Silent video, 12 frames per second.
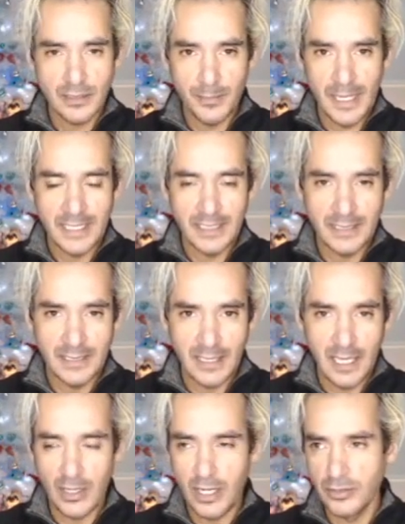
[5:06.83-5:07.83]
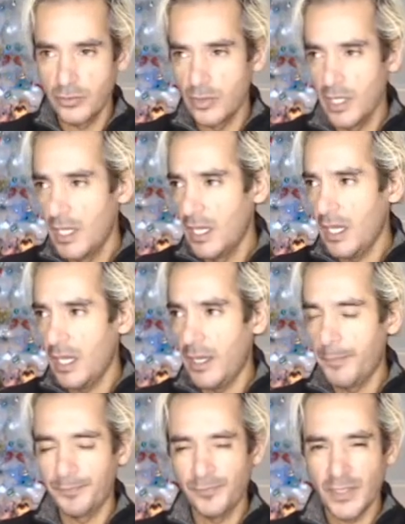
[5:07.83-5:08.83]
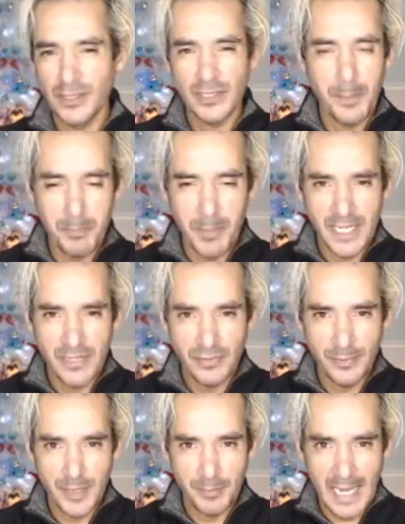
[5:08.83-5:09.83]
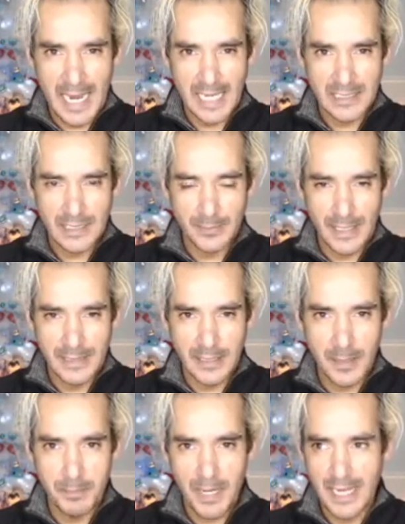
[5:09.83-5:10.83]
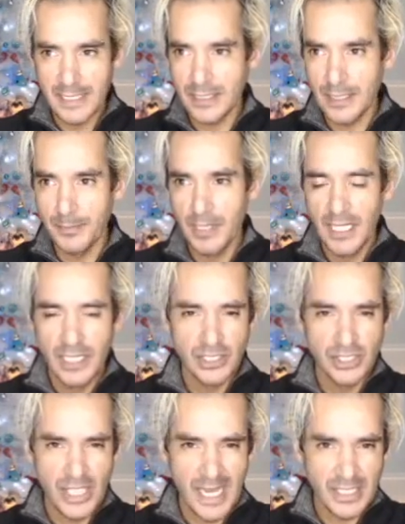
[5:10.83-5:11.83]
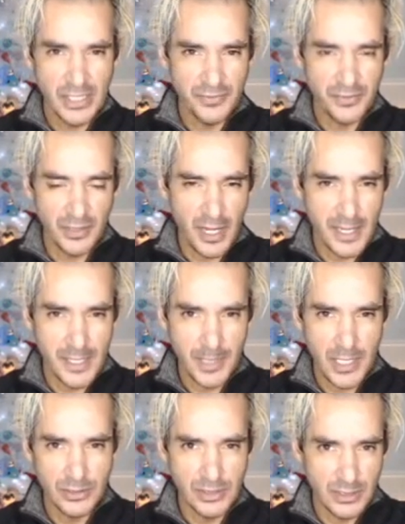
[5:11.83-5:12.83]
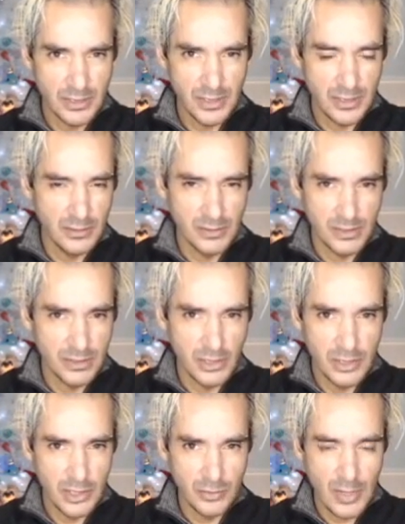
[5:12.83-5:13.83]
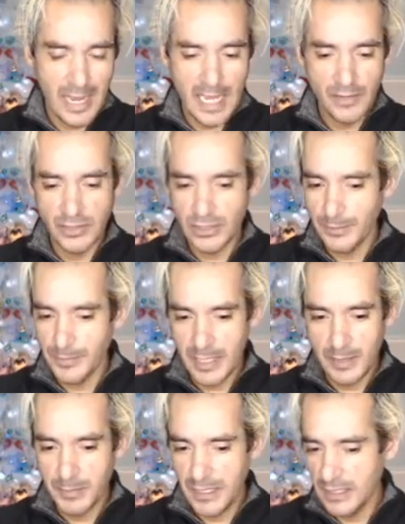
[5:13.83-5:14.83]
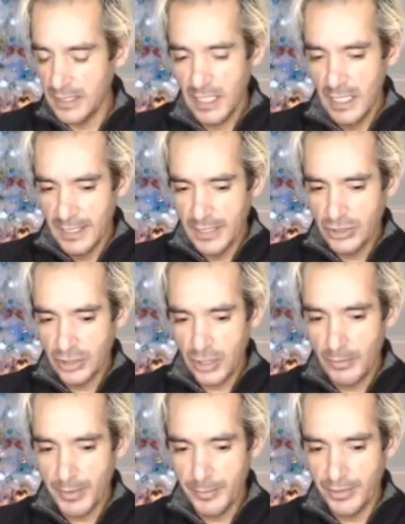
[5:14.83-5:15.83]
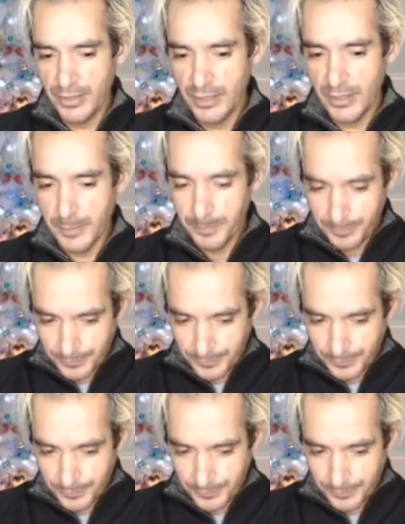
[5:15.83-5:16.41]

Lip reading: You might some money from the past might come by, some check you forgot about, you know, it's going to arrive, or some kind of money thing. It should all be pretty good.